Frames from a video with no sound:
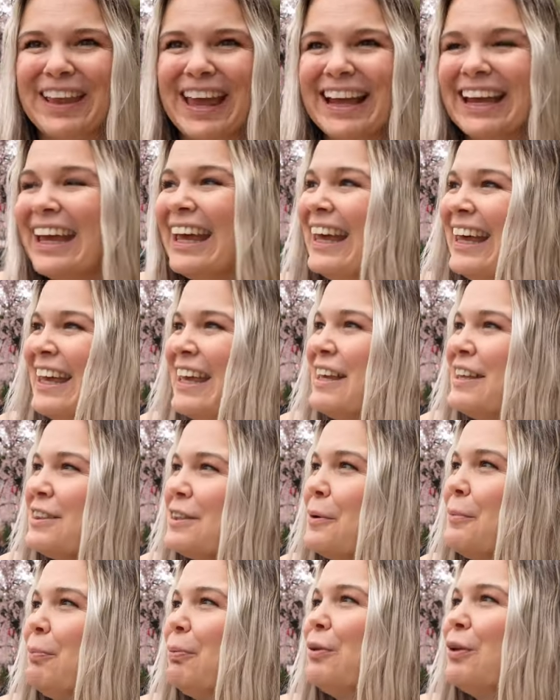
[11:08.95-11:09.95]
Like
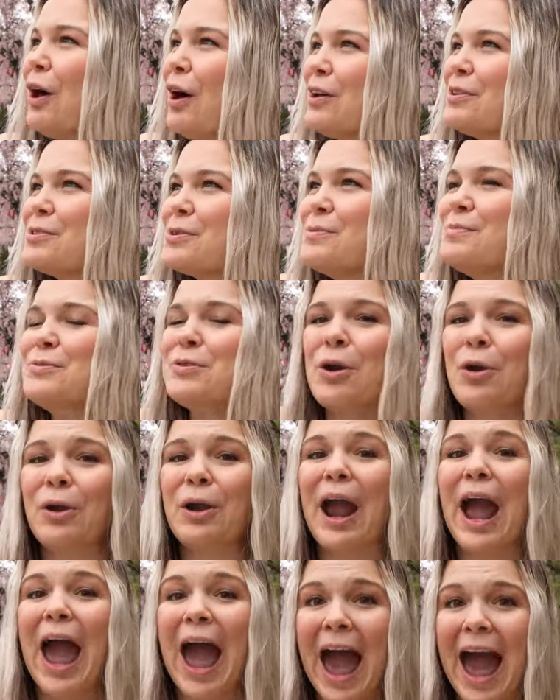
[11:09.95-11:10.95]
the blossoms
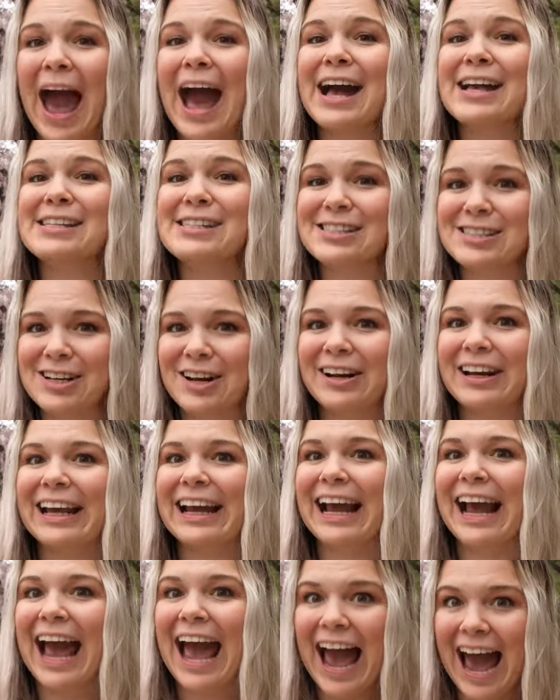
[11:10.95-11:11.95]
are as
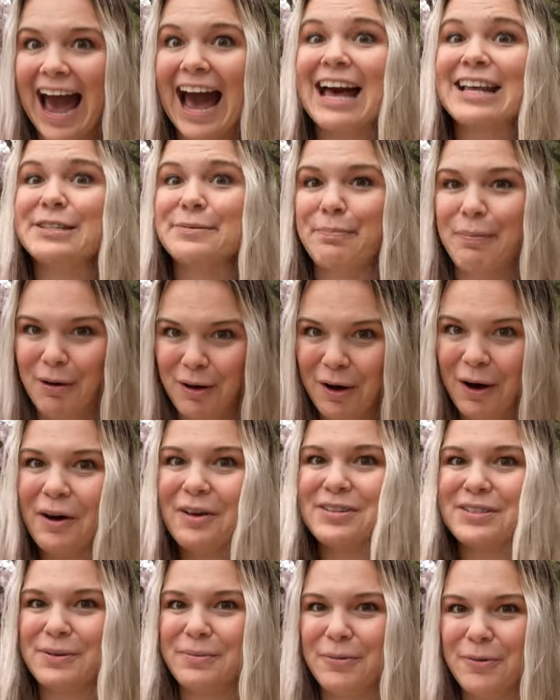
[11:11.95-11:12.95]
stunning as
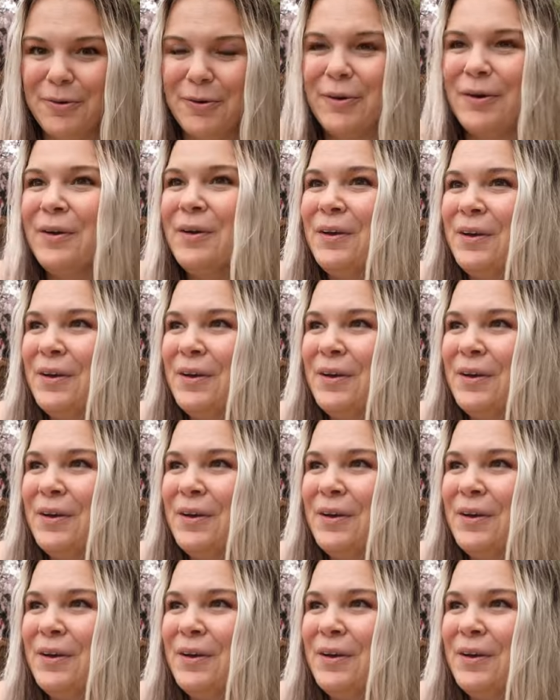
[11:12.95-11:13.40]
possible.